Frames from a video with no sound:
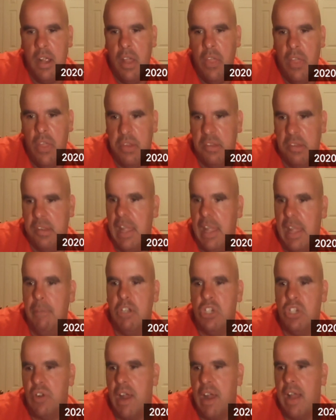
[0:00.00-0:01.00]
the same
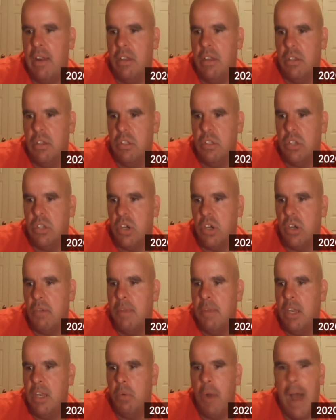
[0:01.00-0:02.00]
and trying to turn them
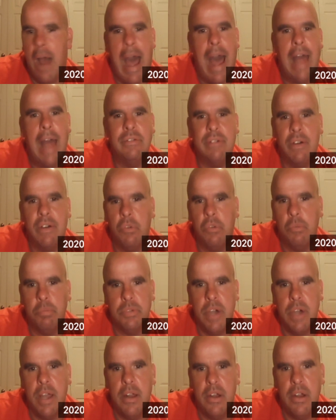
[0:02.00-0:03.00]
into a high level
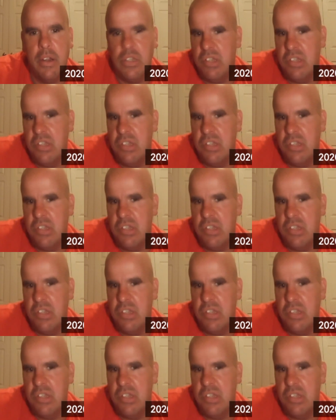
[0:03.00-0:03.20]
player.